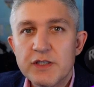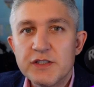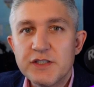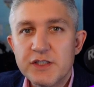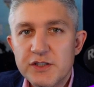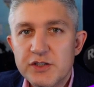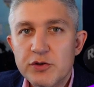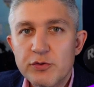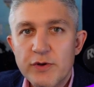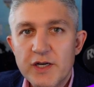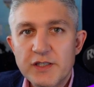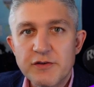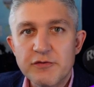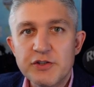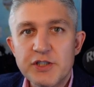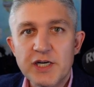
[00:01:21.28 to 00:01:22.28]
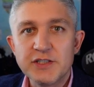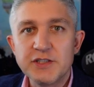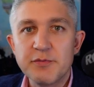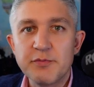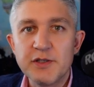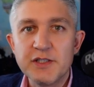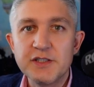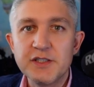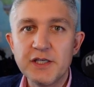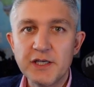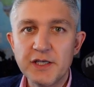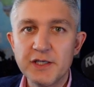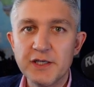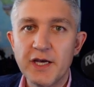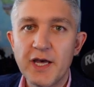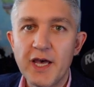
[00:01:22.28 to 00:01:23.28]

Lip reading: Since the rise of ChatGPT,